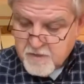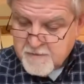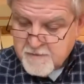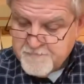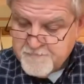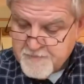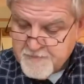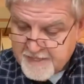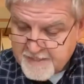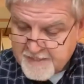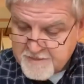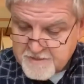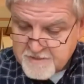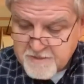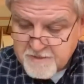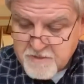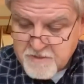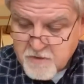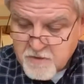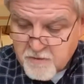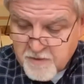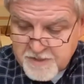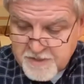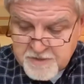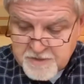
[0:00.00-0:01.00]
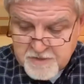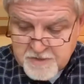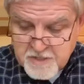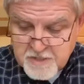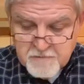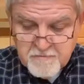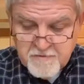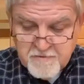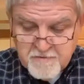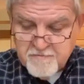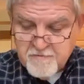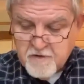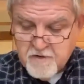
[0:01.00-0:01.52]
asked this question that
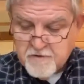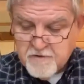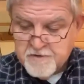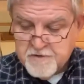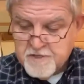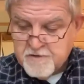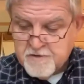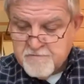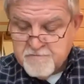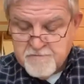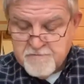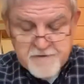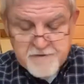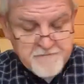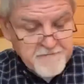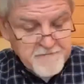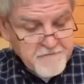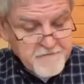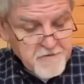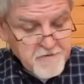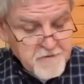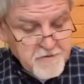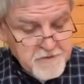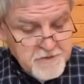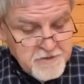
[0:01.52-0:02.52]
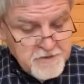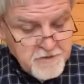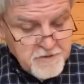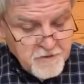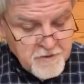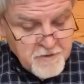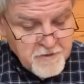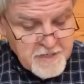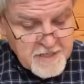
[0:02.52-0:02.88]
we've already referred to